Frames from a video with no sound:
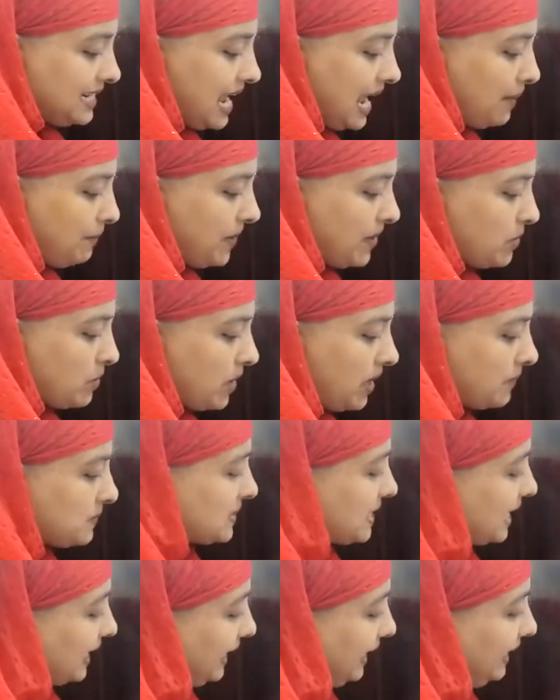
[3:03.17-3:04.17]
helping
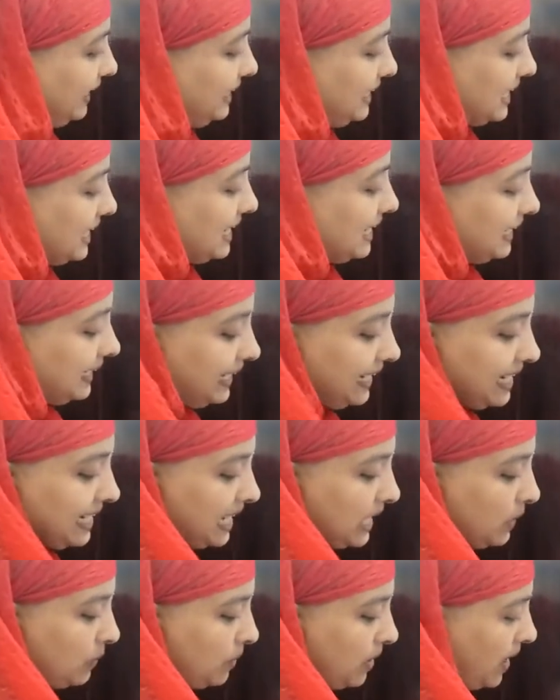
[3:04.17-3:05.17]
verbs again,
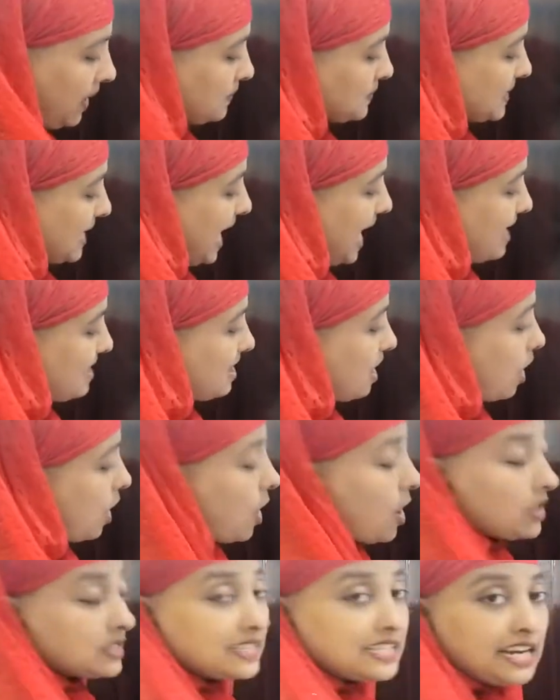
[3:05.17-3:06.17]
linking verbs and
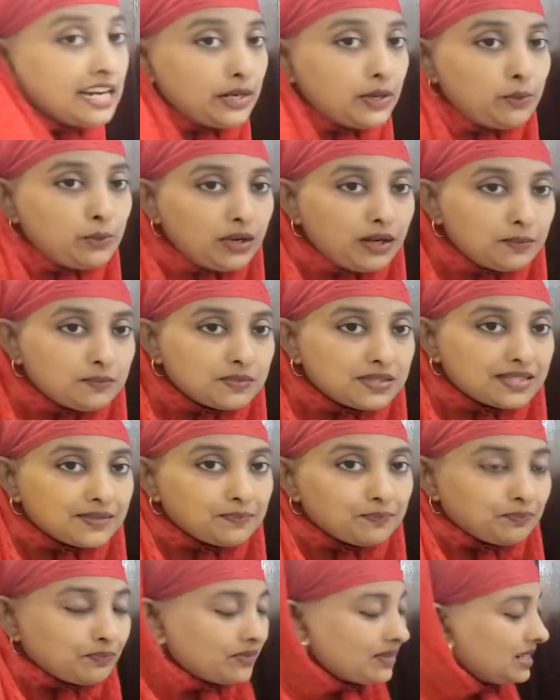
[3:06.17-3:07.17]
auxiliary verbs.
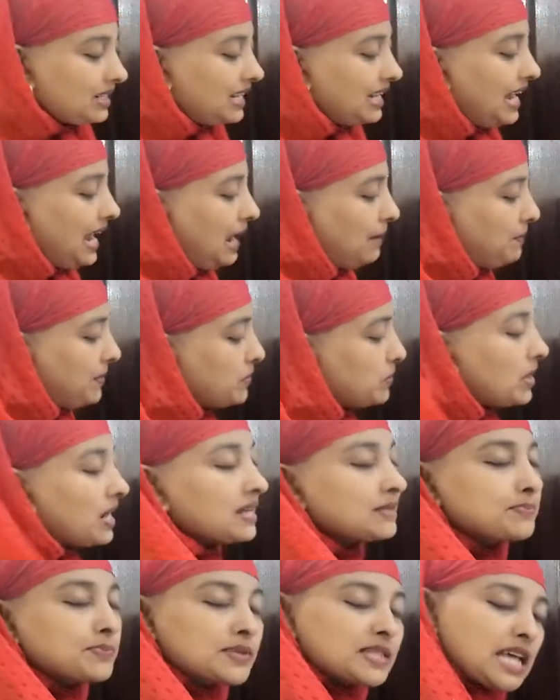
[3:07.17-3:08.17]
Helping
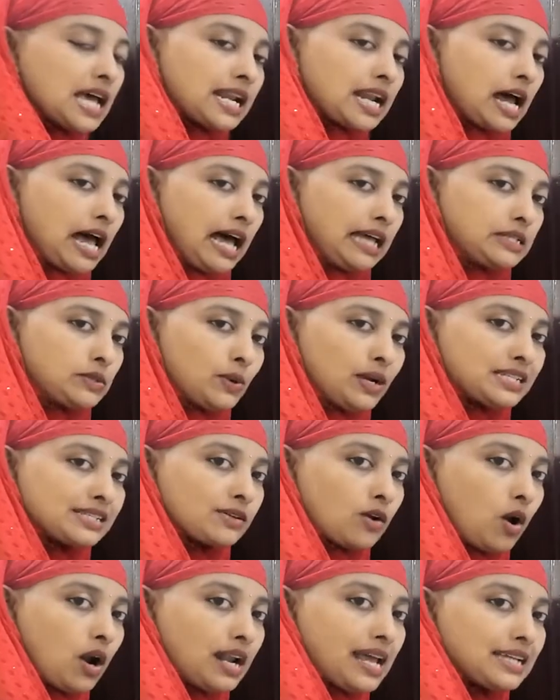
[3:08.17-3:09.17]
verbs are otherwise
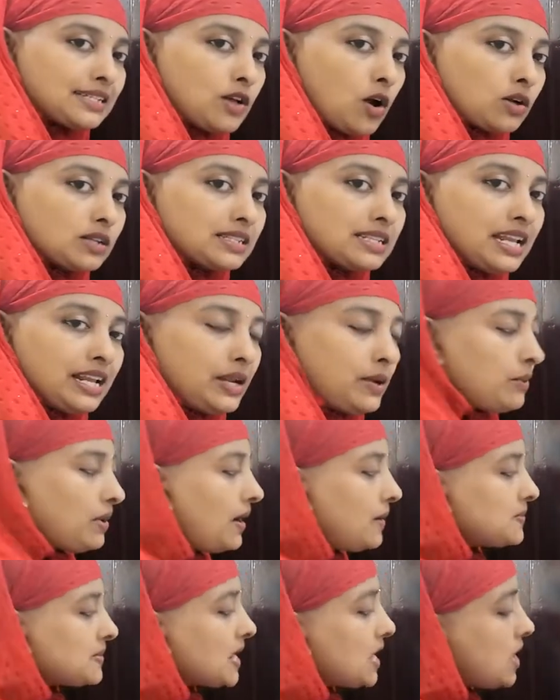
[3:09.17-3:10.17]
called as auxiliary
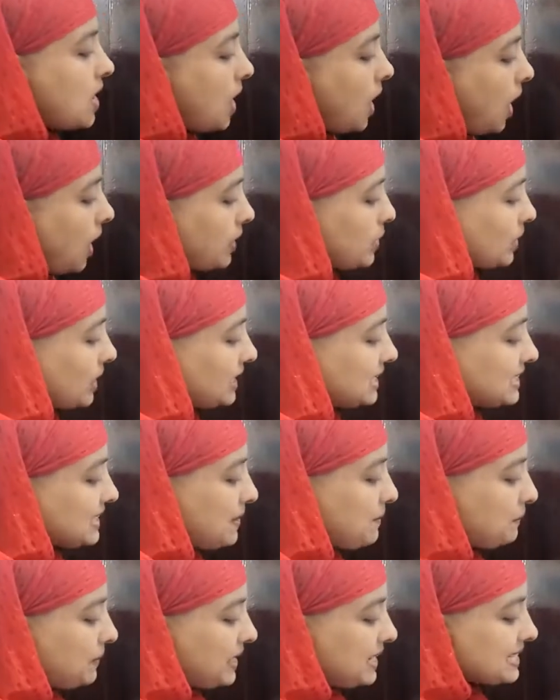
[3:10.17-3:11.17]
verbs, or you can
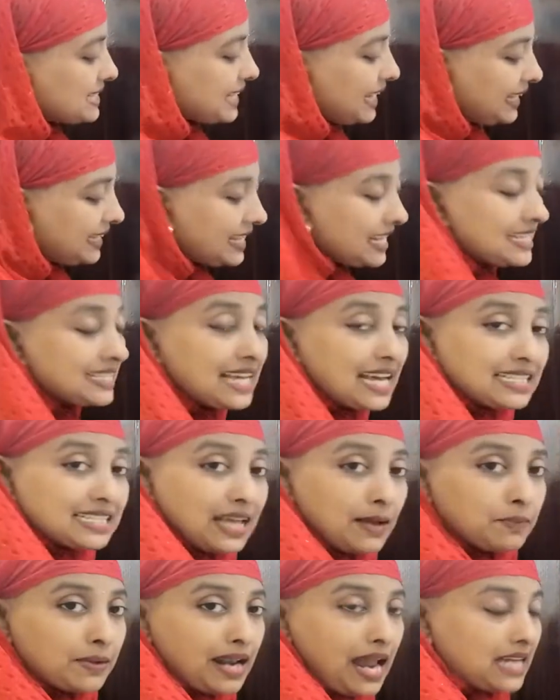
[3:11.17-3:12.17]
simply say these are
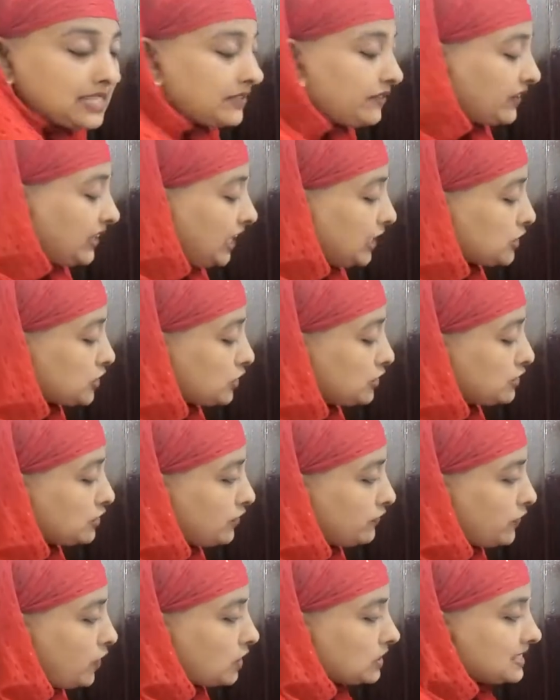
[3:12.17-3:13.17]
subclassifications
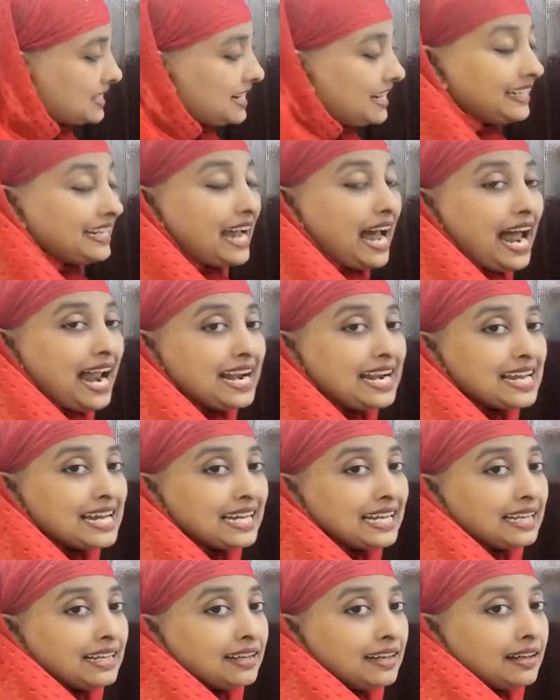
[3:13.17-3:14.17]
of auxiliary and
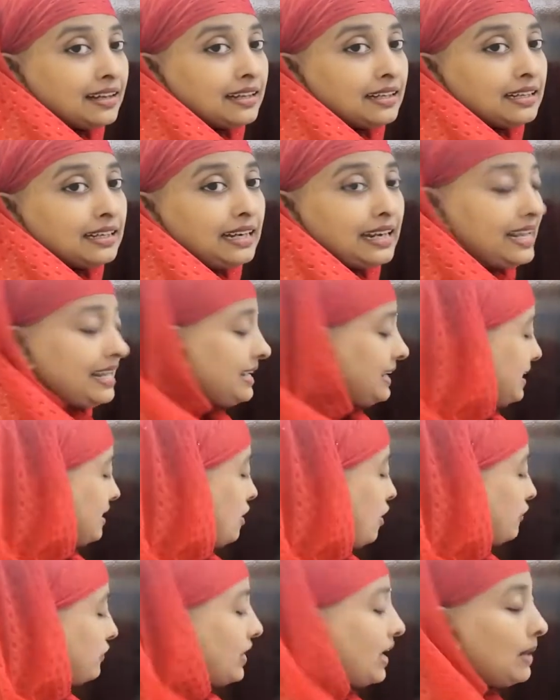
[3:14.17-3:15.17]
linking
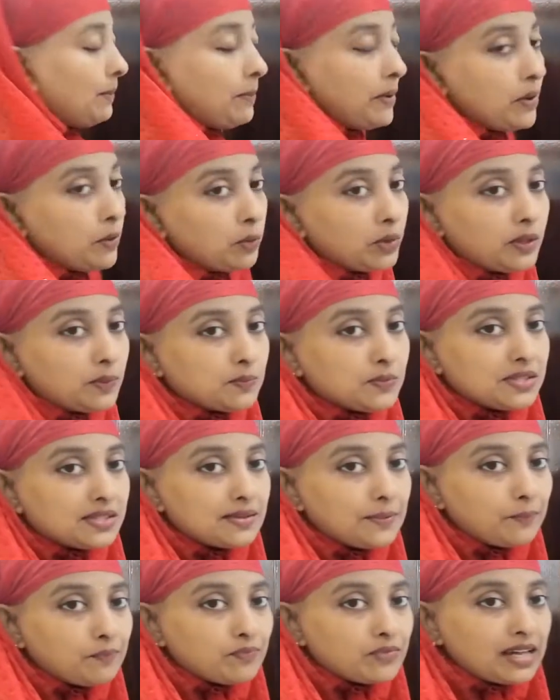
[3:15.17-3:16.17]
of helping verbs.
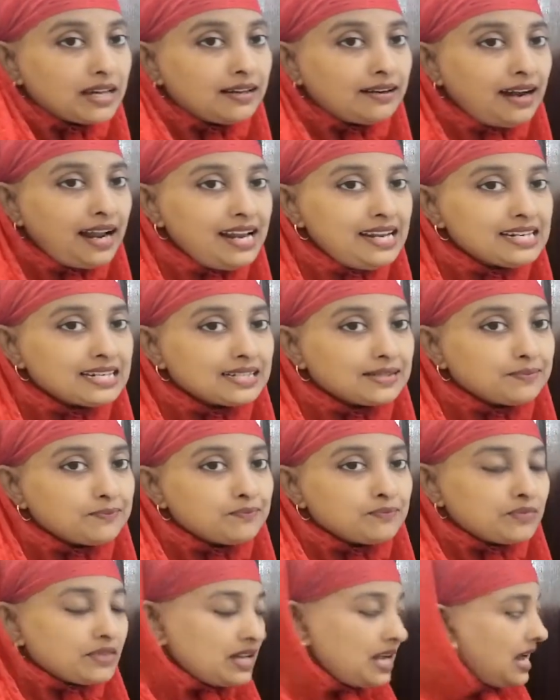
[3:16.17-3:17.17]
Right?
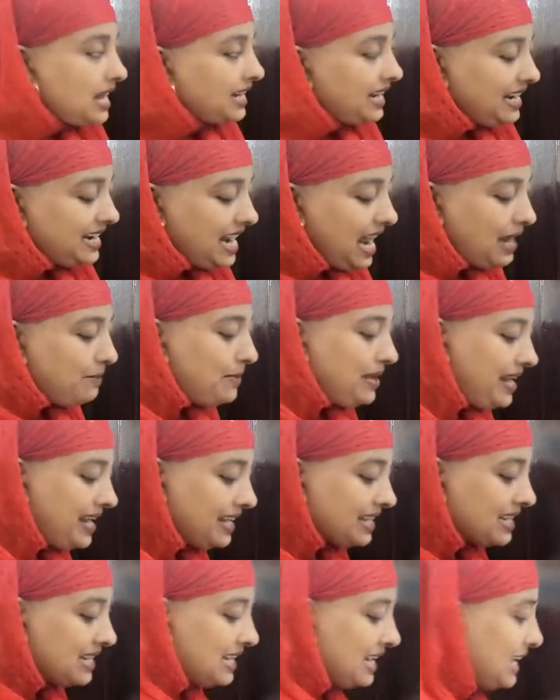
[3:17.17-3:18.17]
Again, I'll
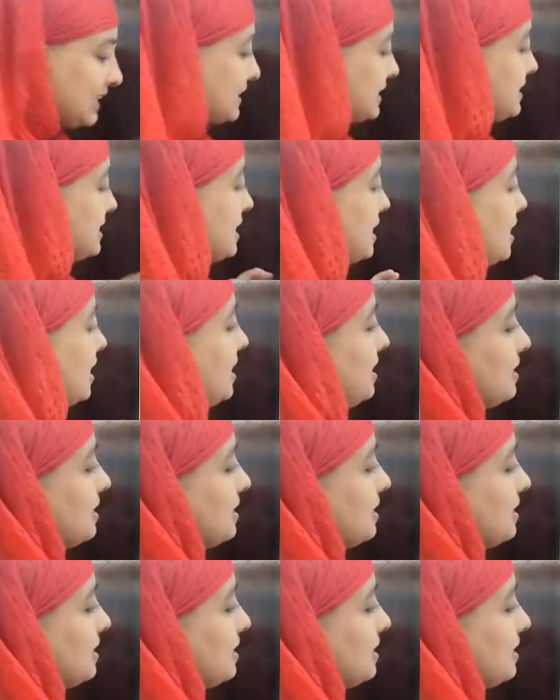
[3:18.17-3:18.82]
make a clear